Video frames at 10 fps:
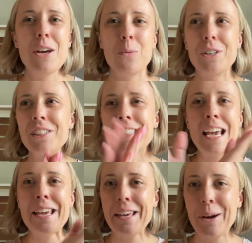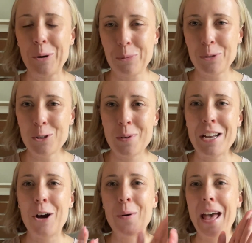We're just taking our rules we
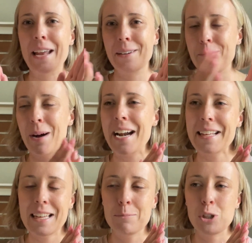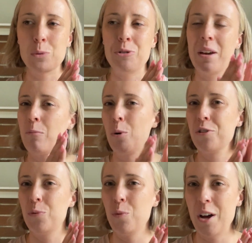know and combining them, so we're doing more
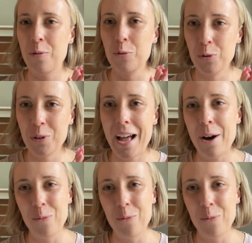than one rule at